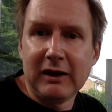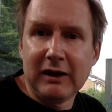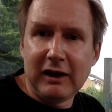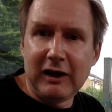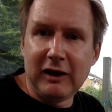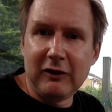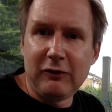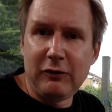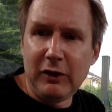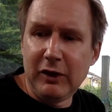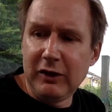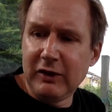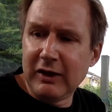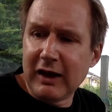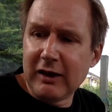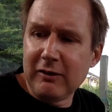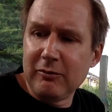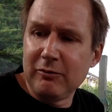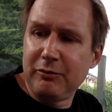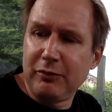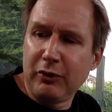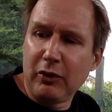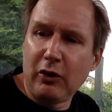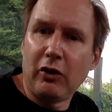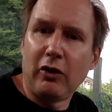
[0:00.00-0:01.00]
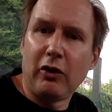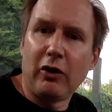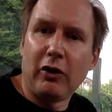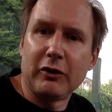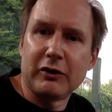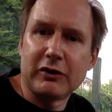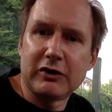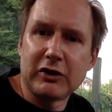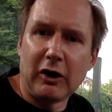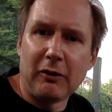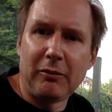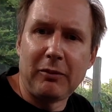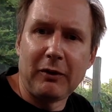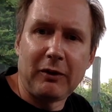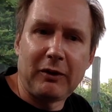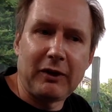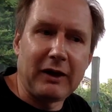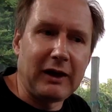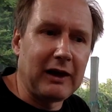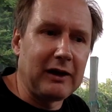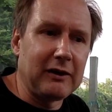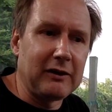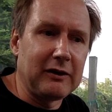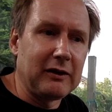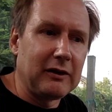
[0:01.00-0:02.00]
If we then put on top of
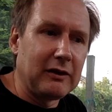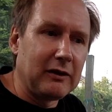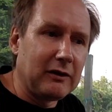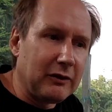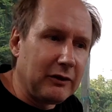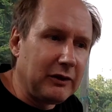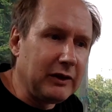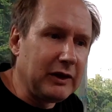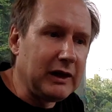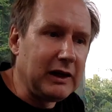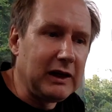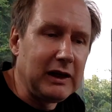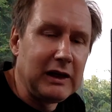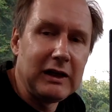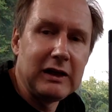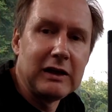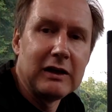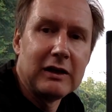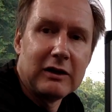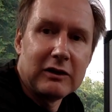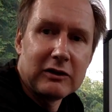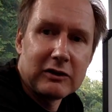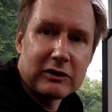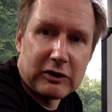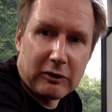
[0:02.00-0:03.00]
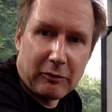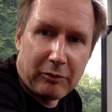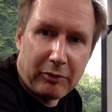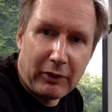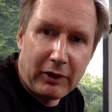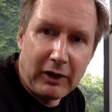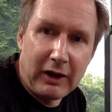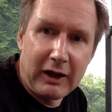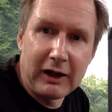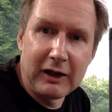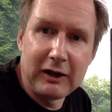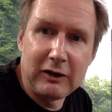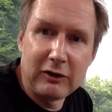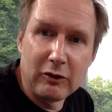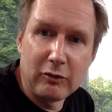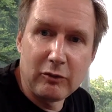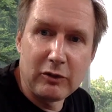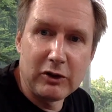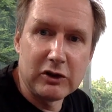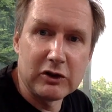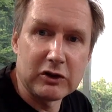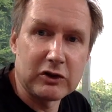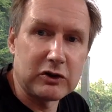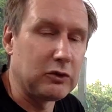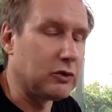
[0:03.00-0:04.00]
that the supply that we
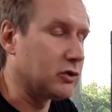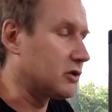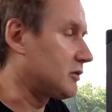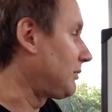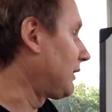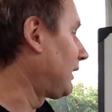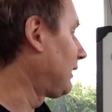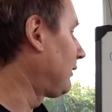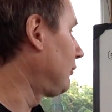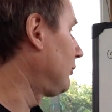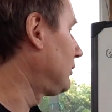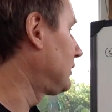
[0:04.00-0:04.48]
just talked about,